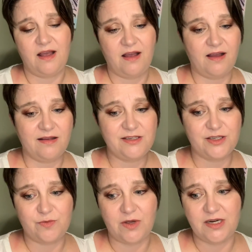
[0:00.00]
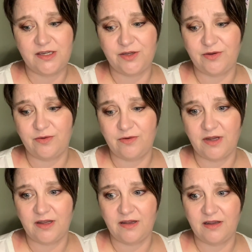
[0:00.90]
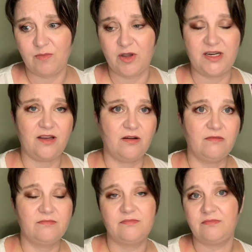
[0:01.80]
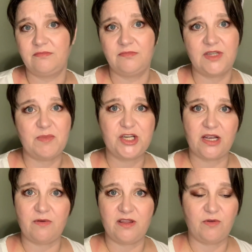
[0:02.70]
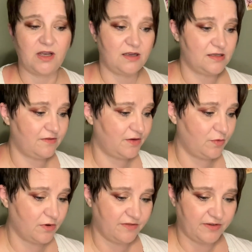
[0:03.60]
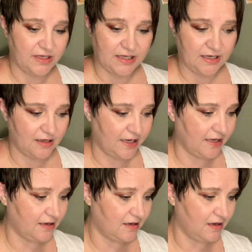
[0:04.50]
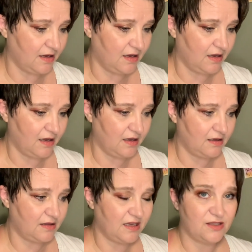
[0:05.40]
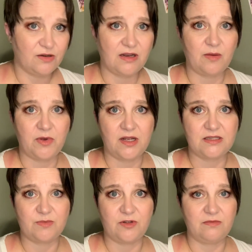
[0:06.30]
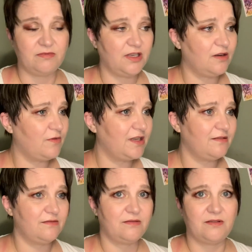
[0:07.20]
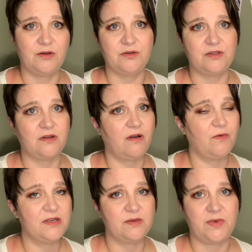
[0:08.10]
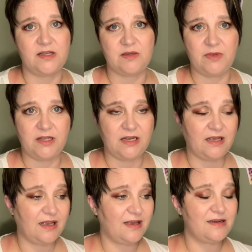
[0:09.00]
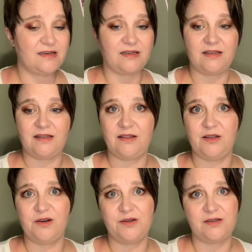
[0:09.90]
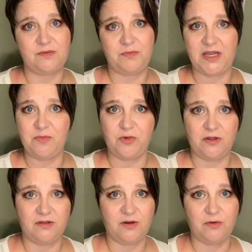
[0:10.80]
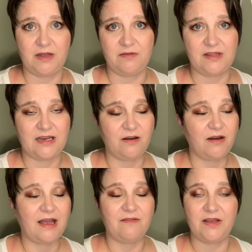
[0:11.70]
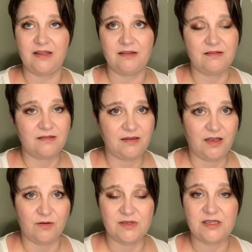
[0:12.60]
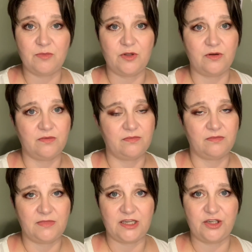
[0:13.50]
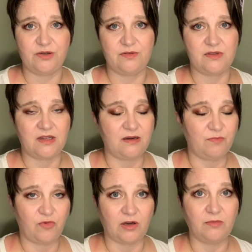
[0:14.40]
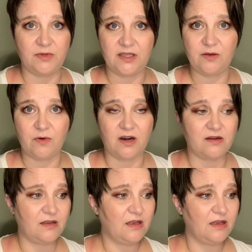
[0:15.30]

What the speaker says: I just wanted to come on here, come and chat with you guys. If you were feeling like things are not possible, you know what? There's always a possibility, and there's people around that are having, you know, similar issues than probably you are.